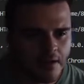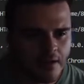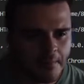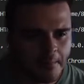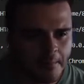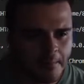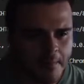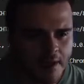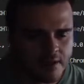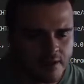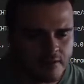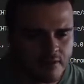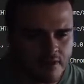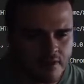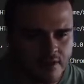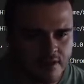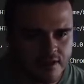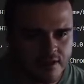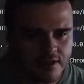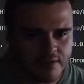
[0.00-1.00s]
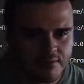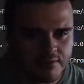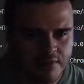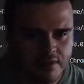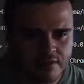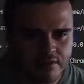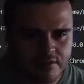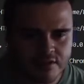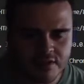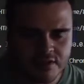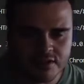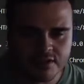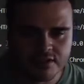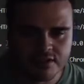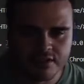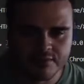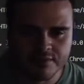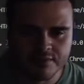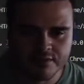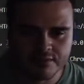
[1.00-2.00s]
Actually, the inventory
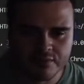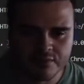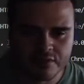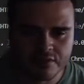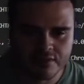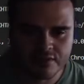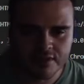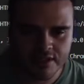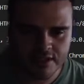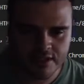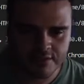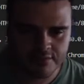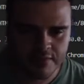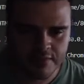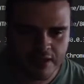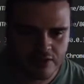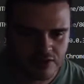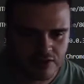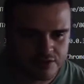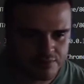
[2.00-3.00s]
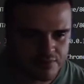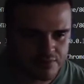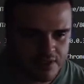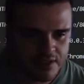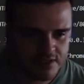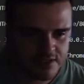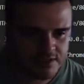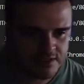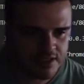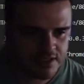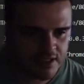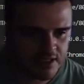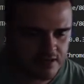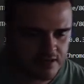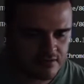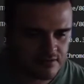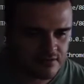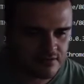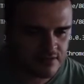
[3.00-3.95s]
system is mostly mouse based now.